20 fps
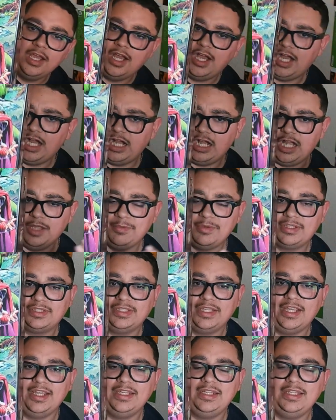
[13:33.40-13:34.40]
I'm
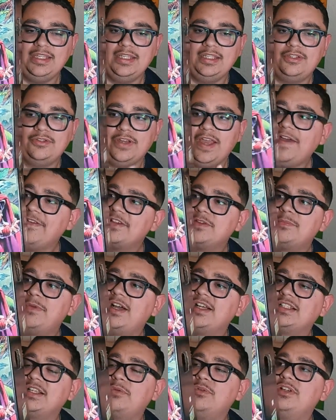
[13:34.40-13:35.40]
excited to have this
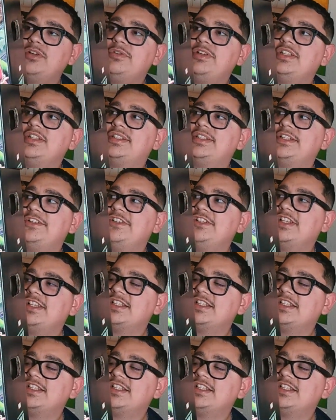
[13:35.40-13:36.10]
box. I want to read the series.